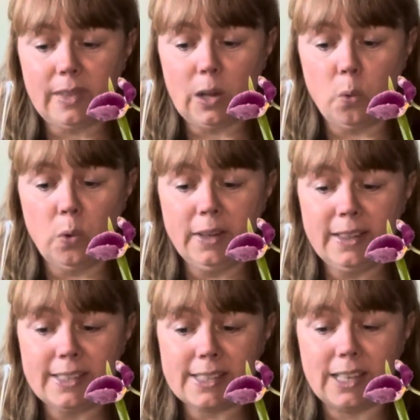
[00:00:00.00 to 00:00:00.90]
One
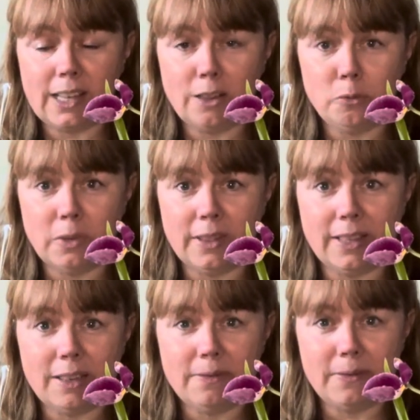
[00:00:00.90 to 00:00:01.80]
that's a yellow one
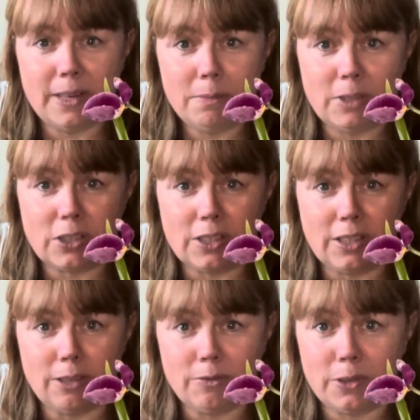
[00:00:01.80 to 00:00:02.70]
that I'm very much
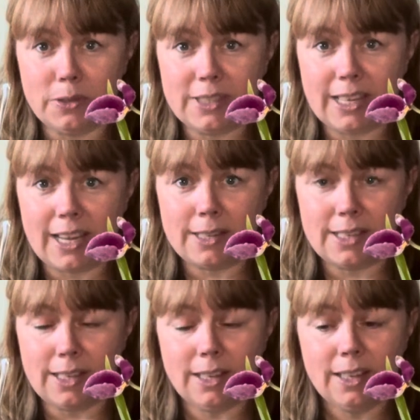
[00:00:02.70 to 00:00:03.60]
looking forward to
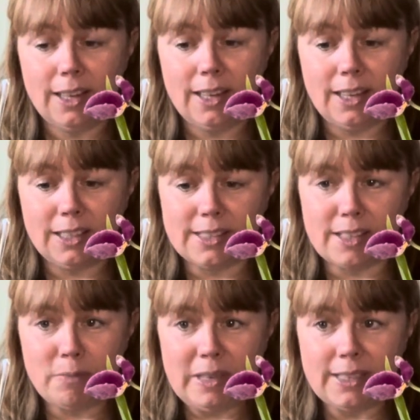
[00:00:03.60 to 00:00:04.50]
getting, because
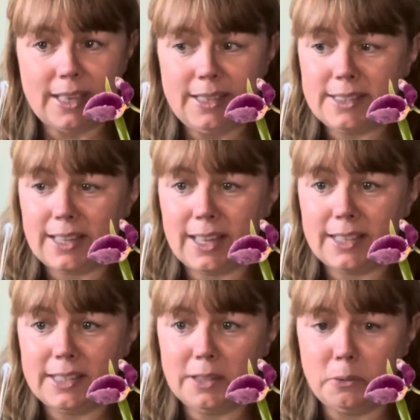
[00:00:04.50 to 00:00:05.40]
I've been dying to get a
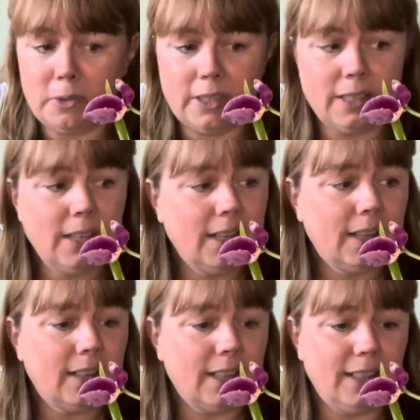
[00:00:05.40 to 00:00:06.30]
yellow one,
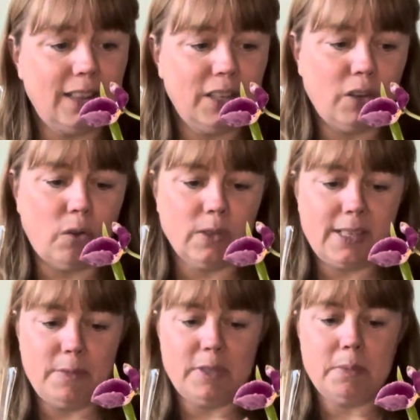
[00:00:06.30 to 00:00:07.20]
and they all
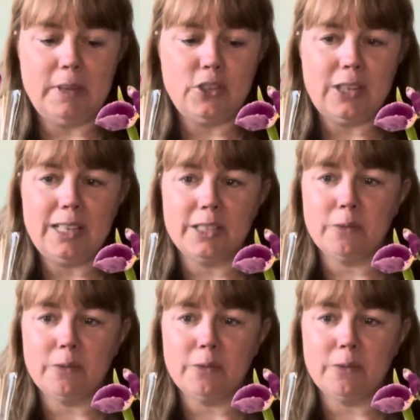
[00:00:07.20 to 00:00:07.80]
seem to be shades of